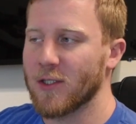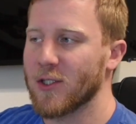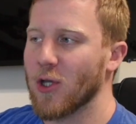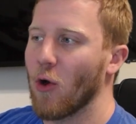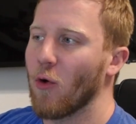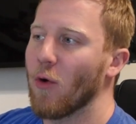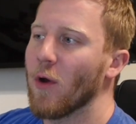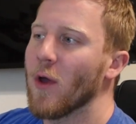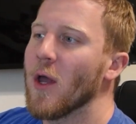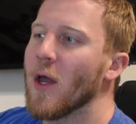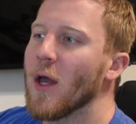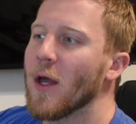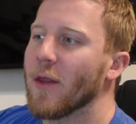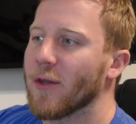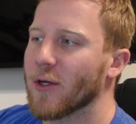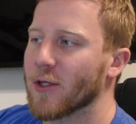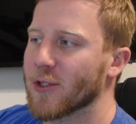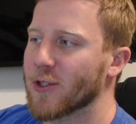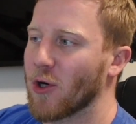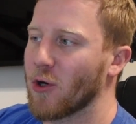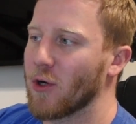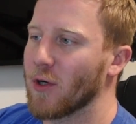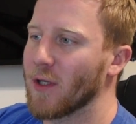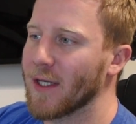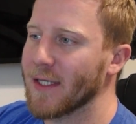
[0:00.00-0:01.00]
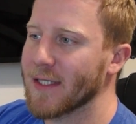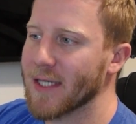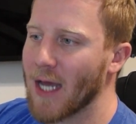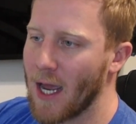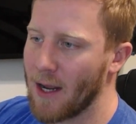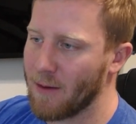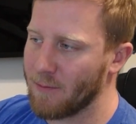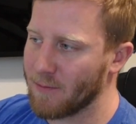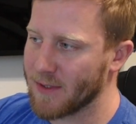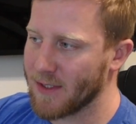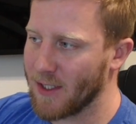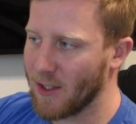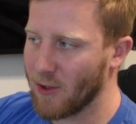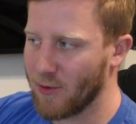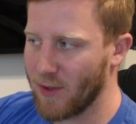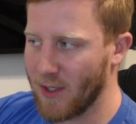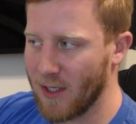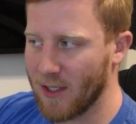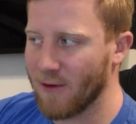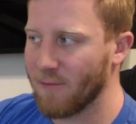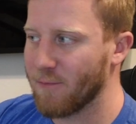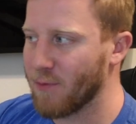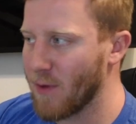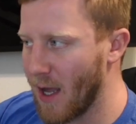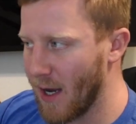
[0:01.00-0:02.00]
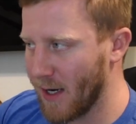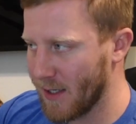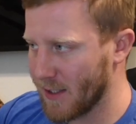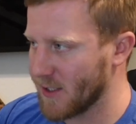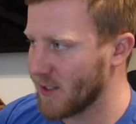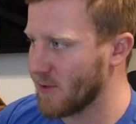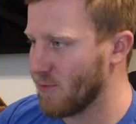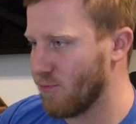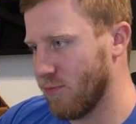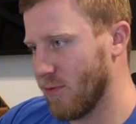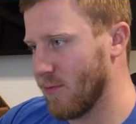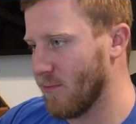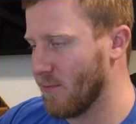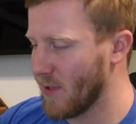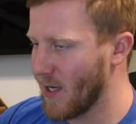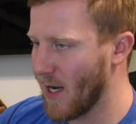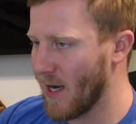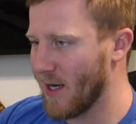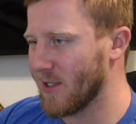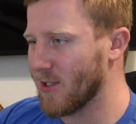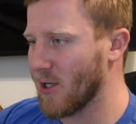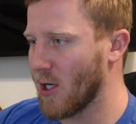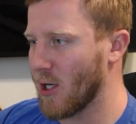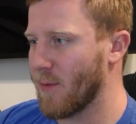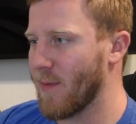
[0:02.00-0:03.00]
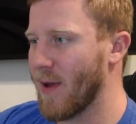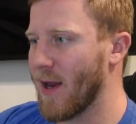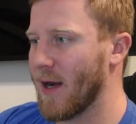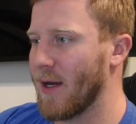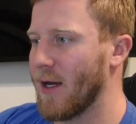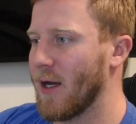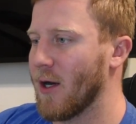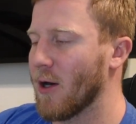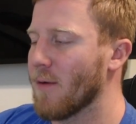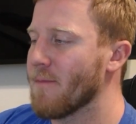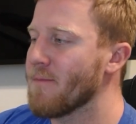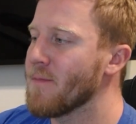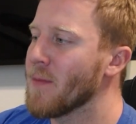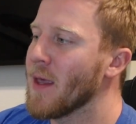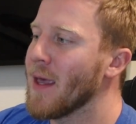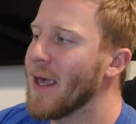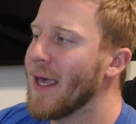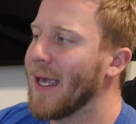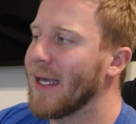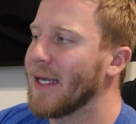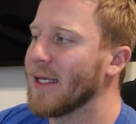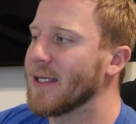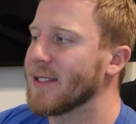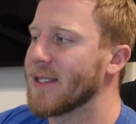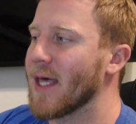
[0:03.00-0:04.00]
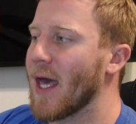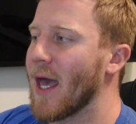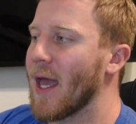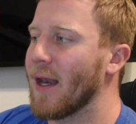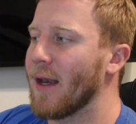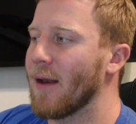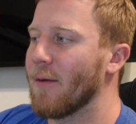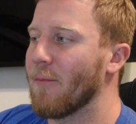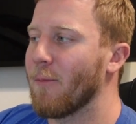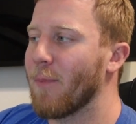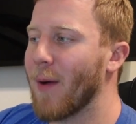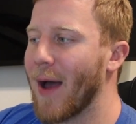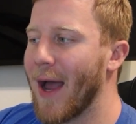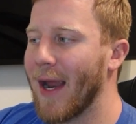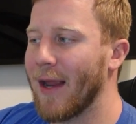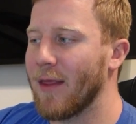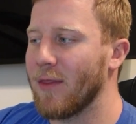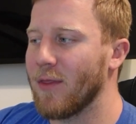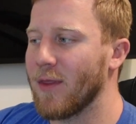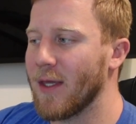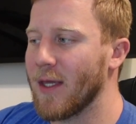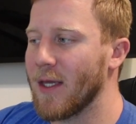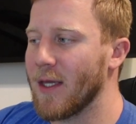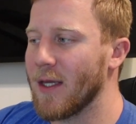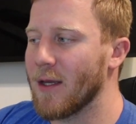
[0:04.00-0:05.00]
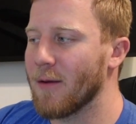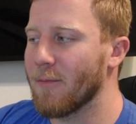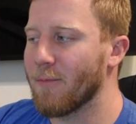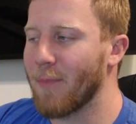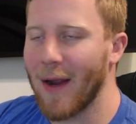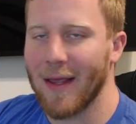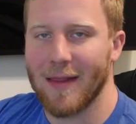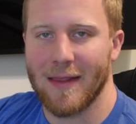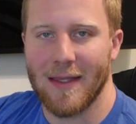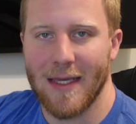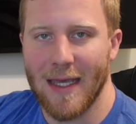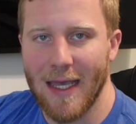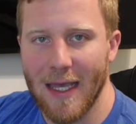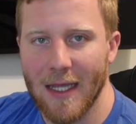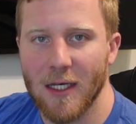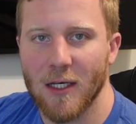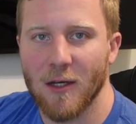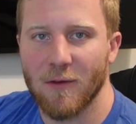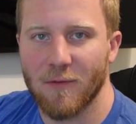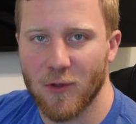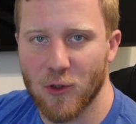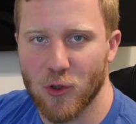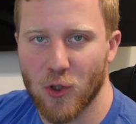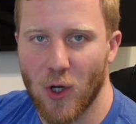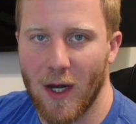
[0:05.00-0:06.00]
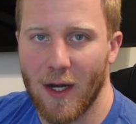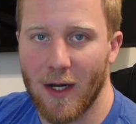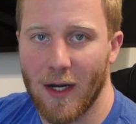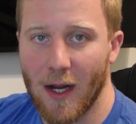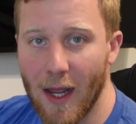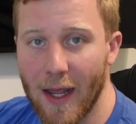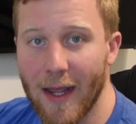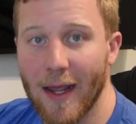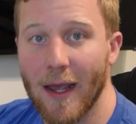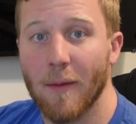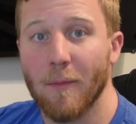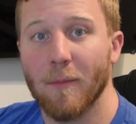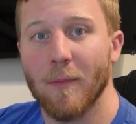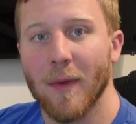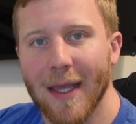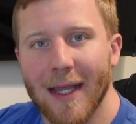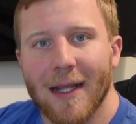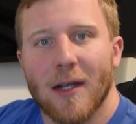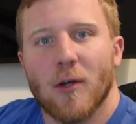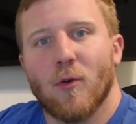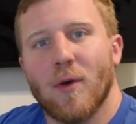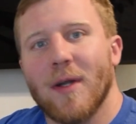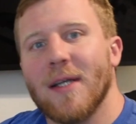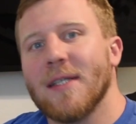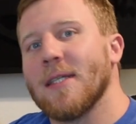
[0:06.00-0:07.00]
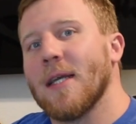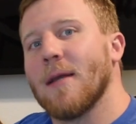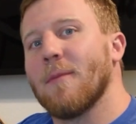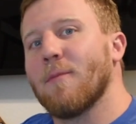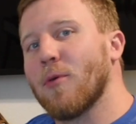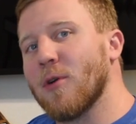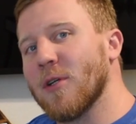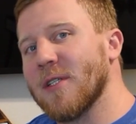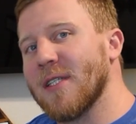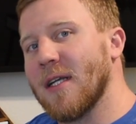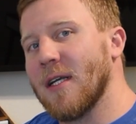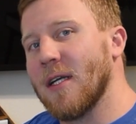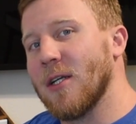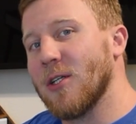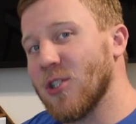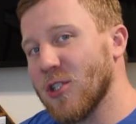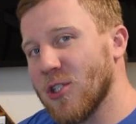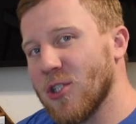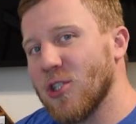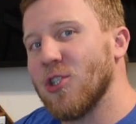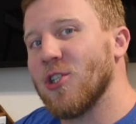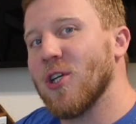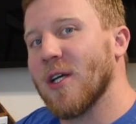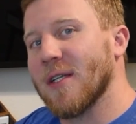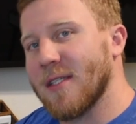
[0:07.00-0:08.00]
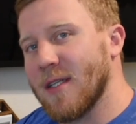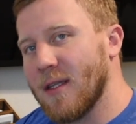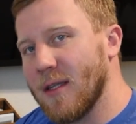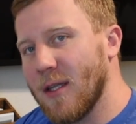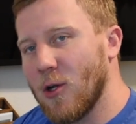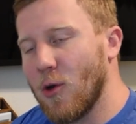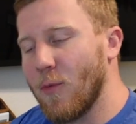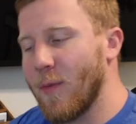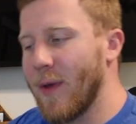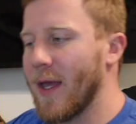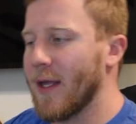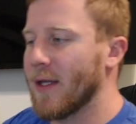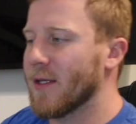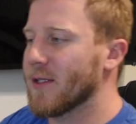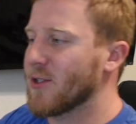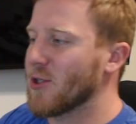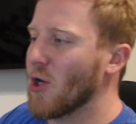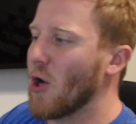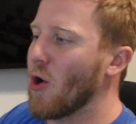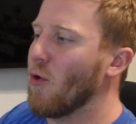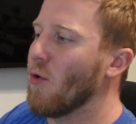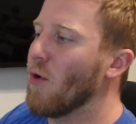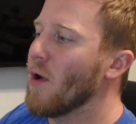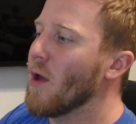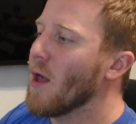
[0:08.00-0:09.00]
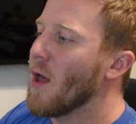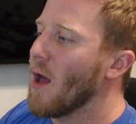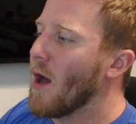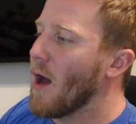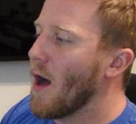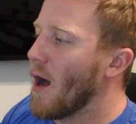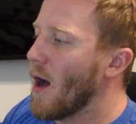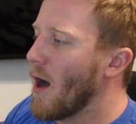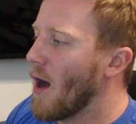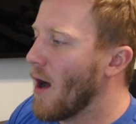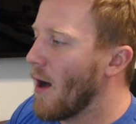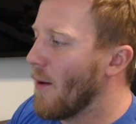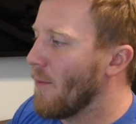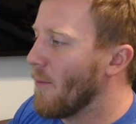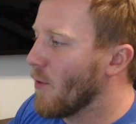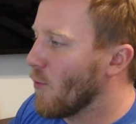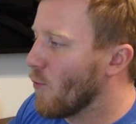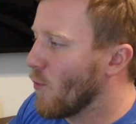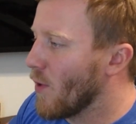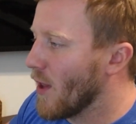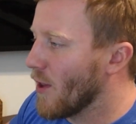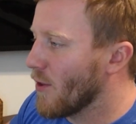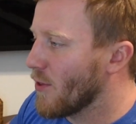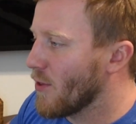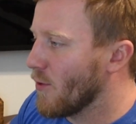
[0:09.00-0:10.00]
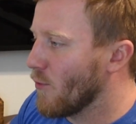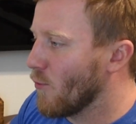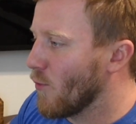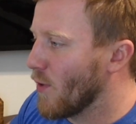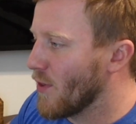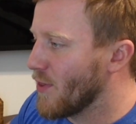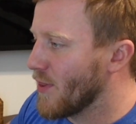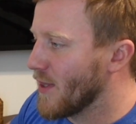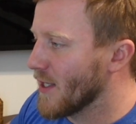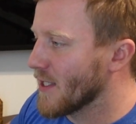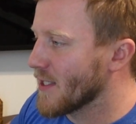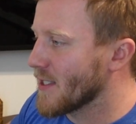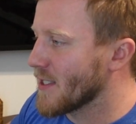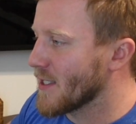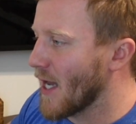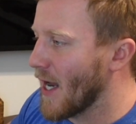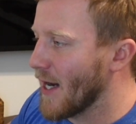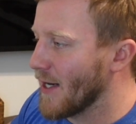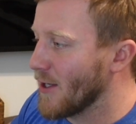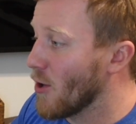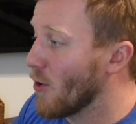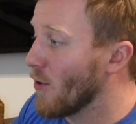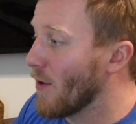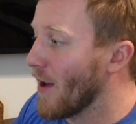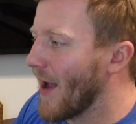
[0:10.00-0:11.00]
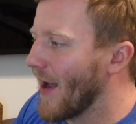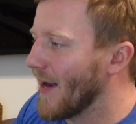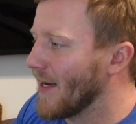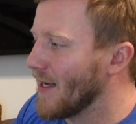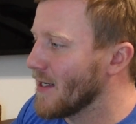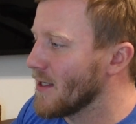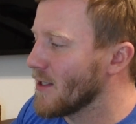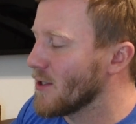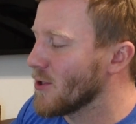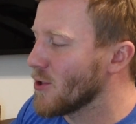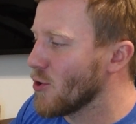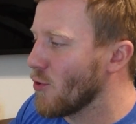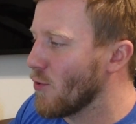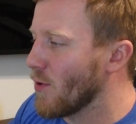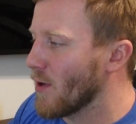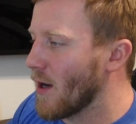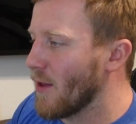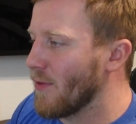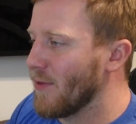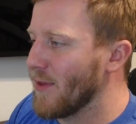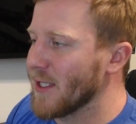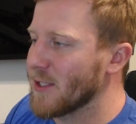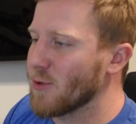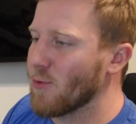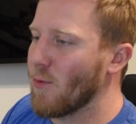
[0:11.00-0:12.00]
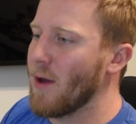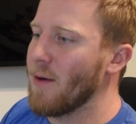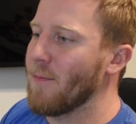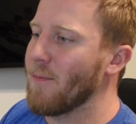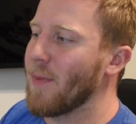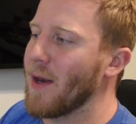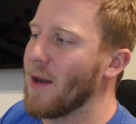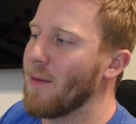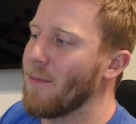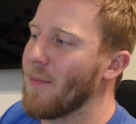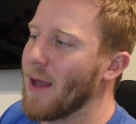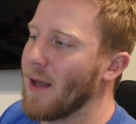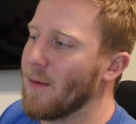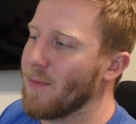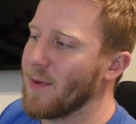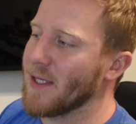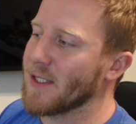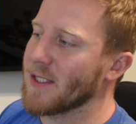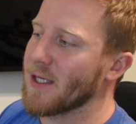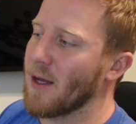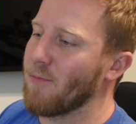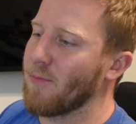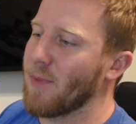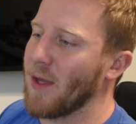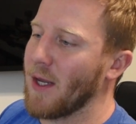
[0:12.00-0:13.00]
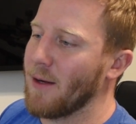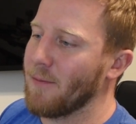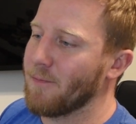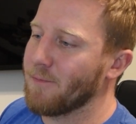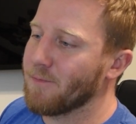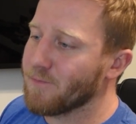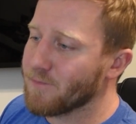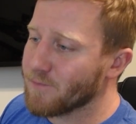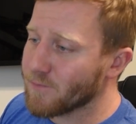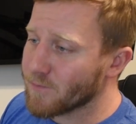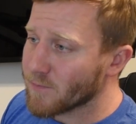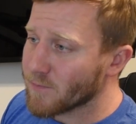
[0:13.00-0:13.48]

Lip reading: So there's certainly times near the end of blocks, we can kind of talk about it here, is that by the end of the training, I am increasing percentages just a little bit. So with this, I didn't do it on this one, but it may be something.